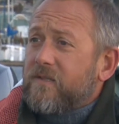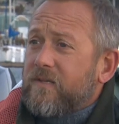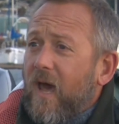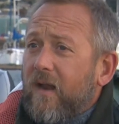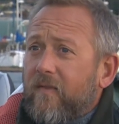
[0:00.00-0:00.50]

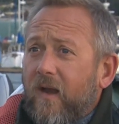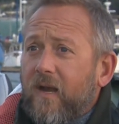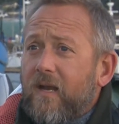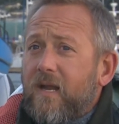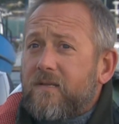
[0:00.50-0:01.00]
decided that
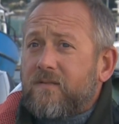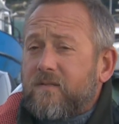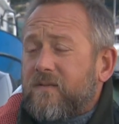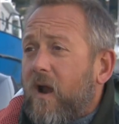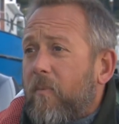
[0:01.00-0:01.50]
it needs to
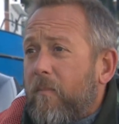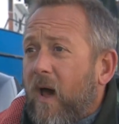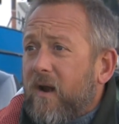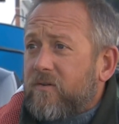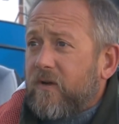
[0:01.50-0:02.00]
set up a
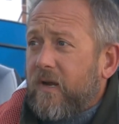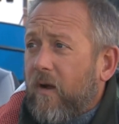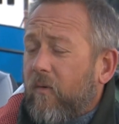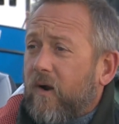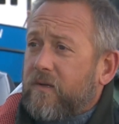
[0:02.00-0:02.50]
monitoring
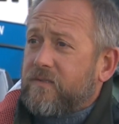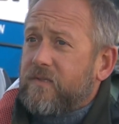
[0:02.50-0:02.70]
network to